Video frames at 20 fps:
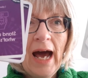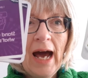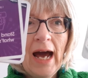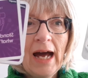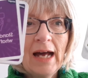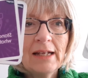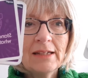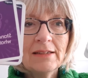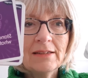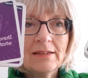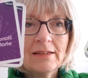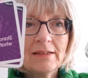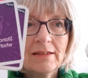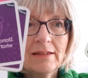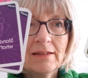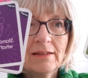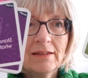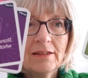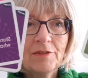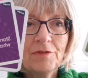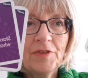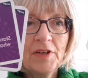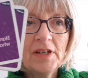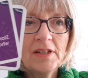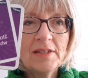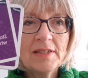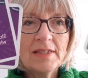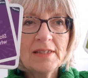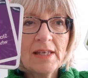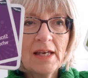And the
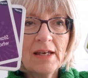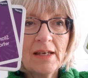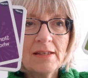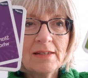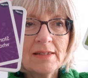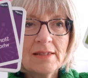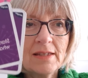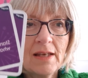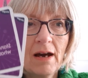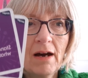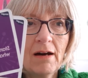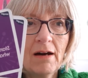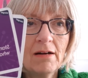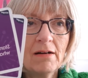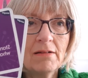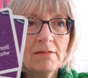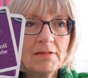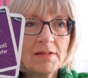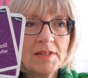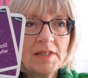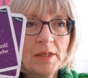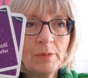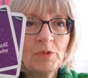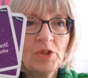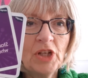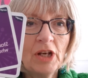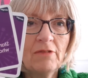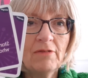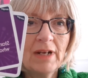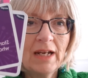first sets are
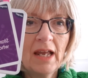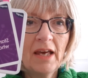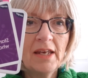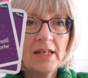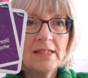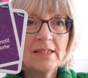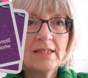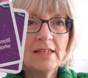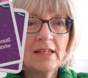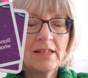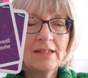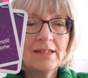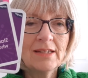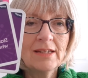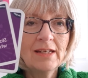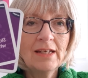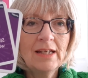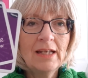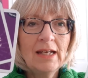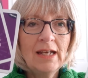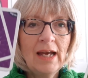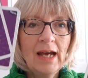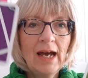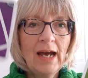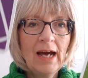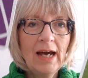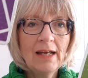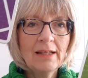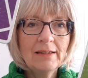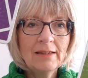subject related.
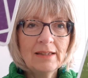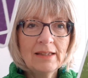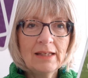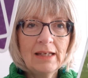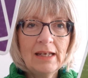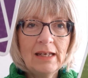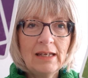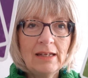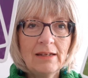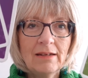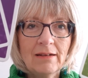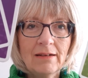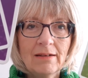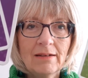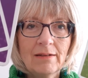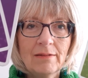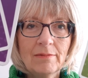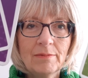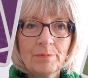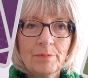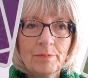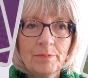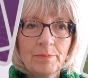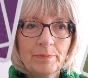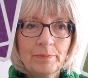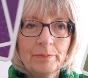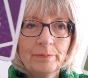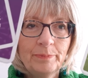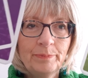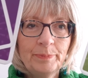And the
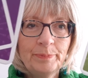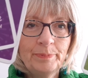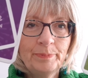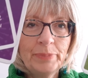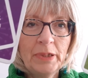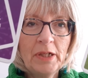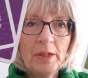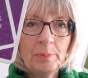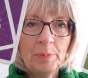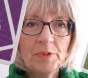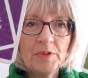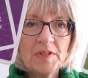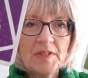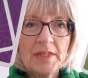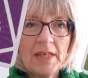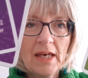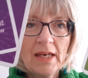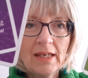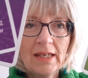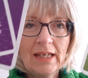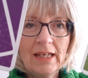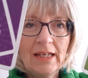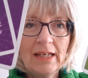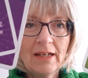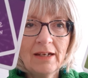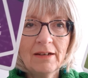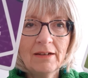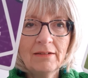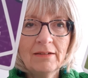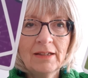purple set
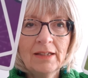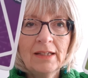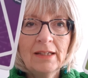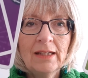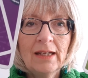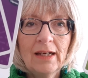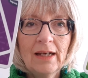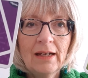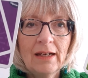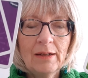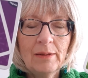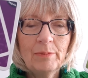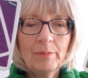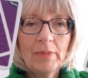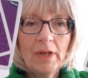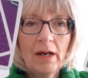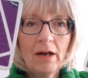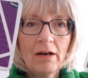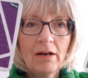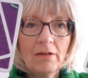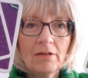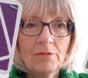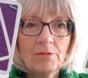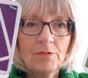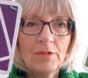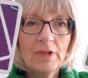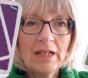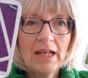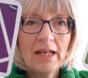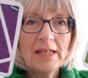here are
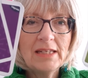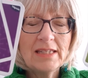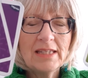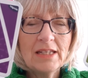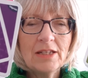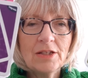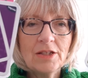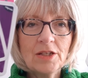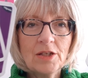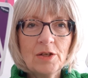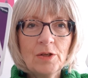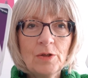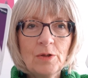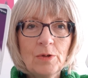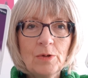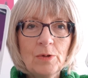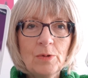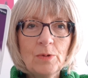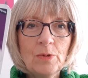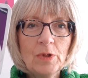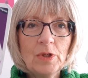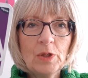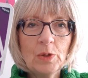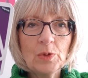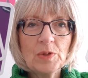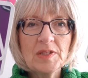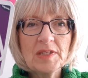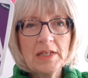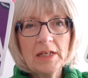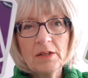related to
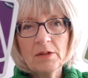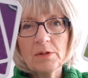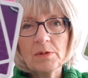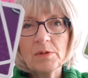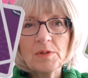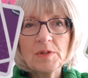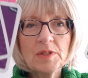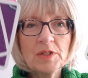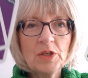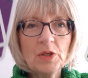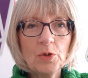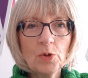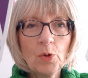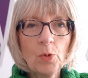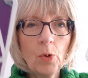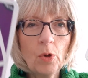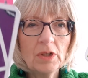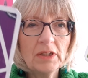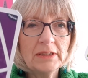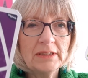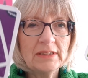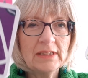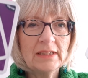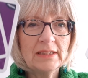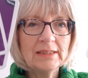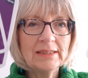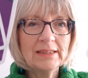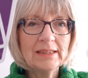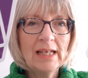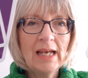your skills and your
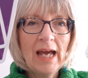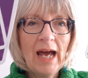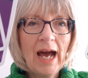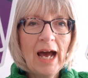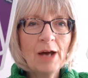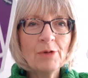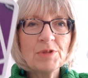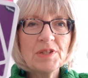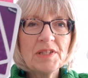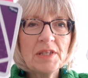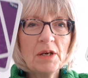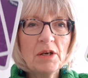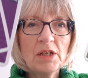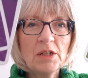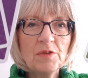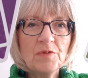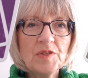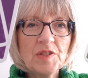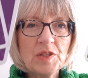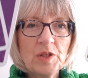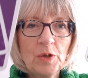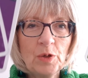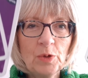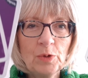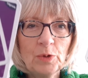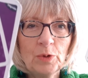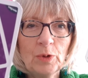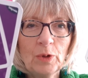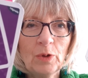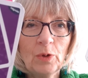qualities outside of
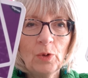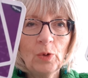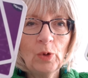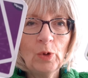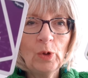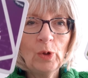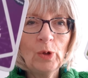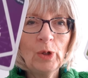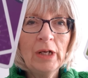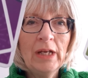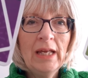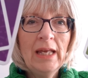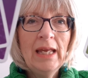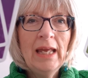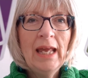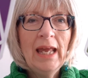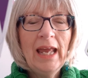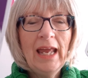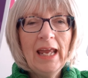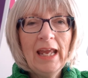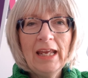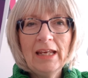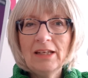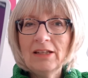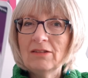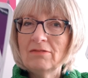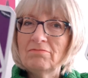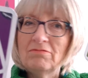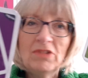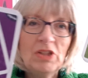school or
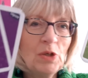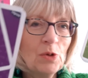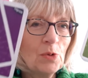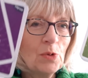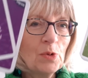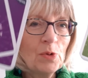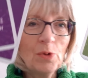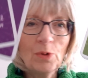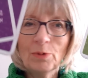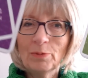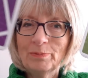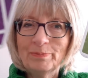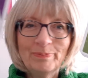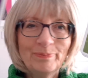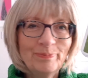in your